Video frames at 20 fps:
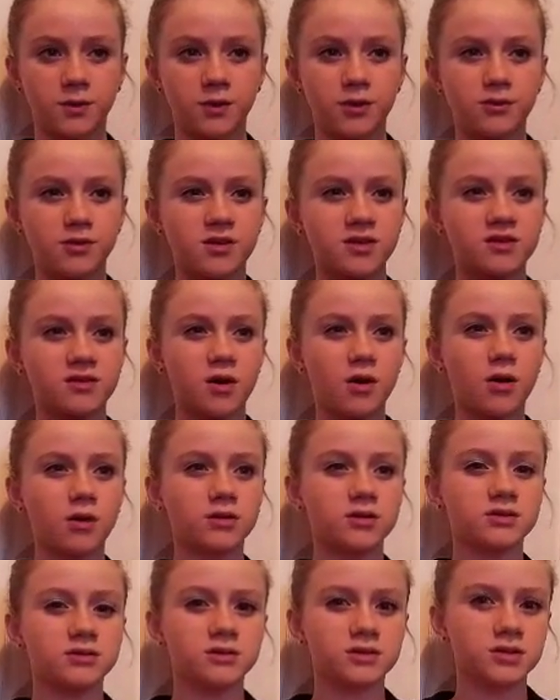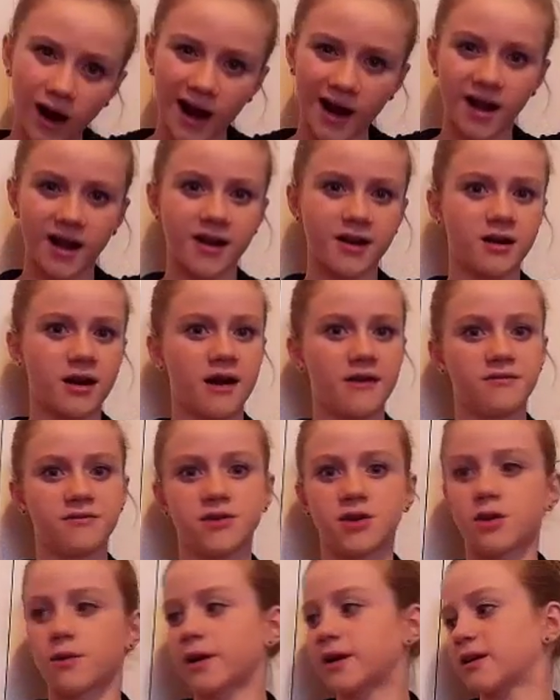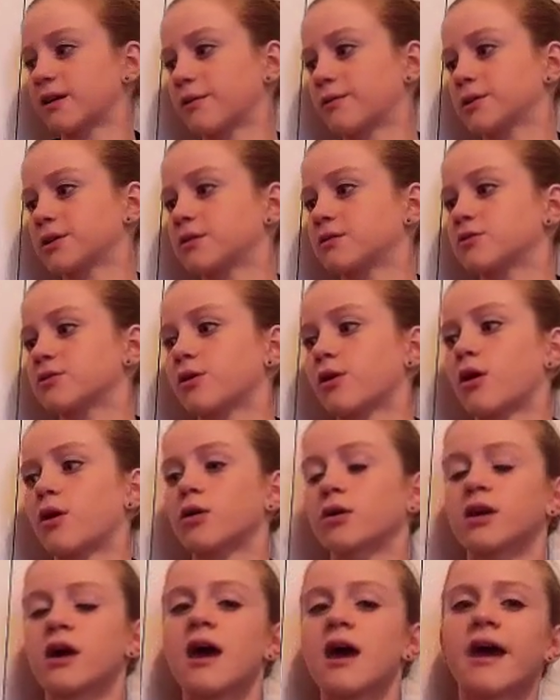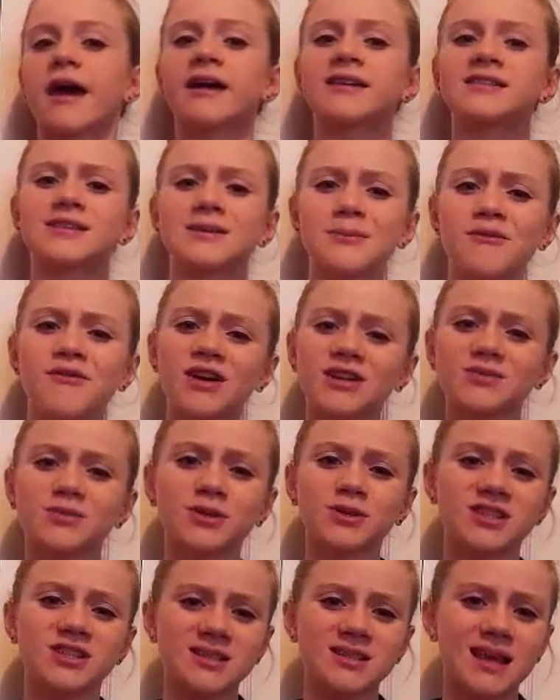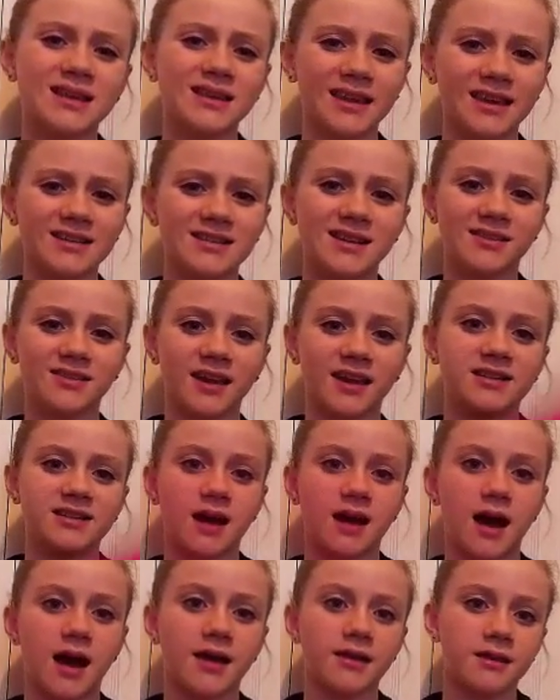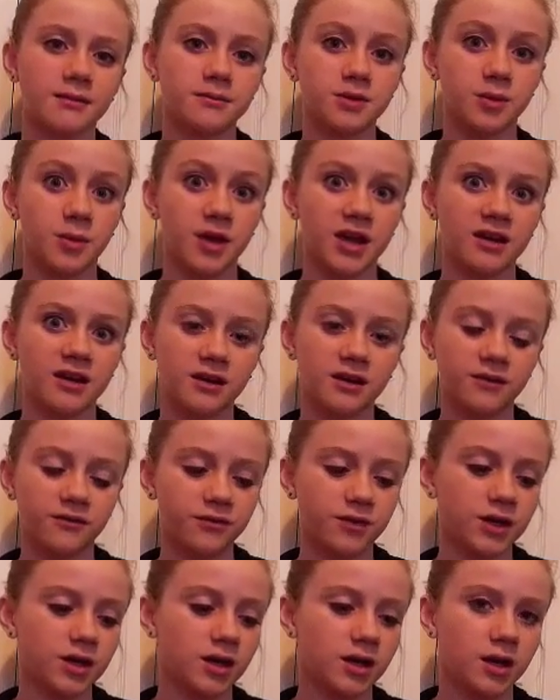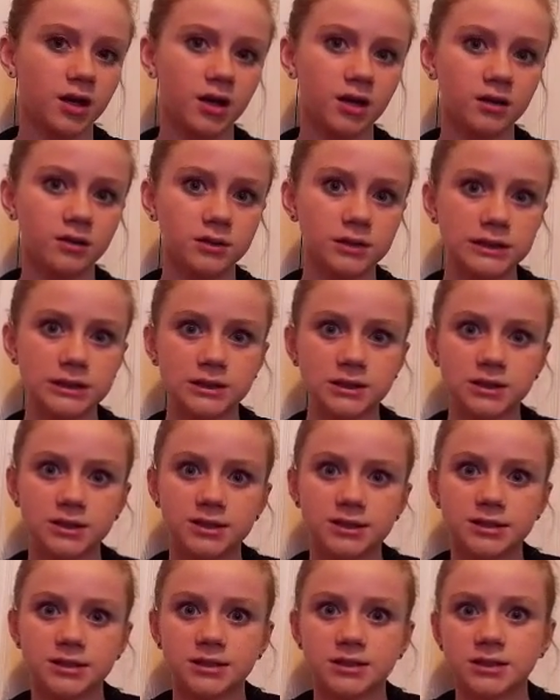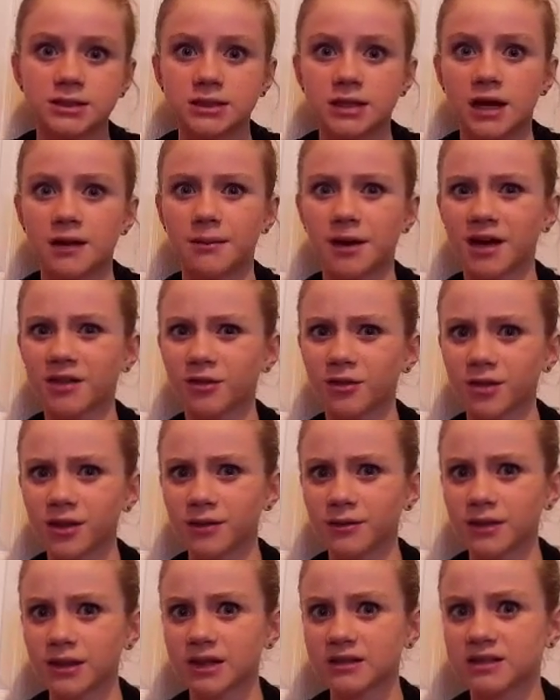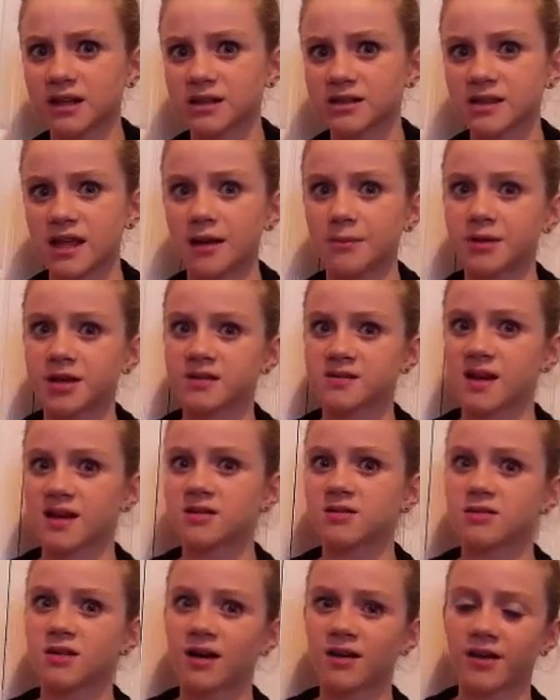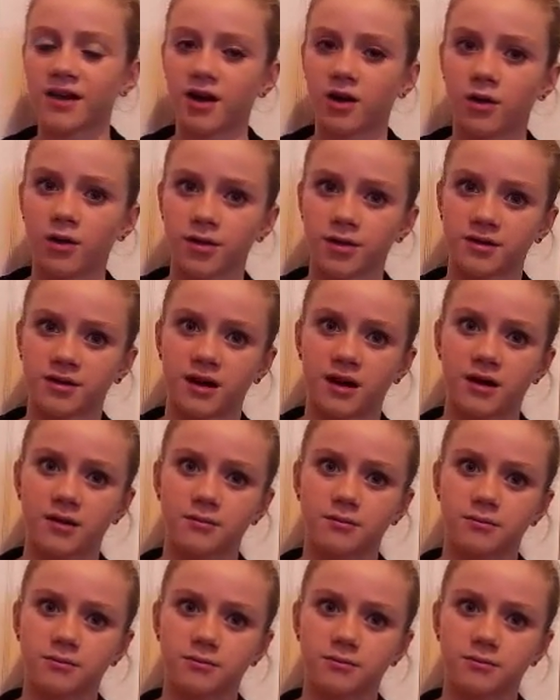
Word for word: What are these called? I, I have no idea what these are called. And some of us will just get lazy and, like, tie them to make an infinity. Am I the only one that does that? Because I do that, like, all the time.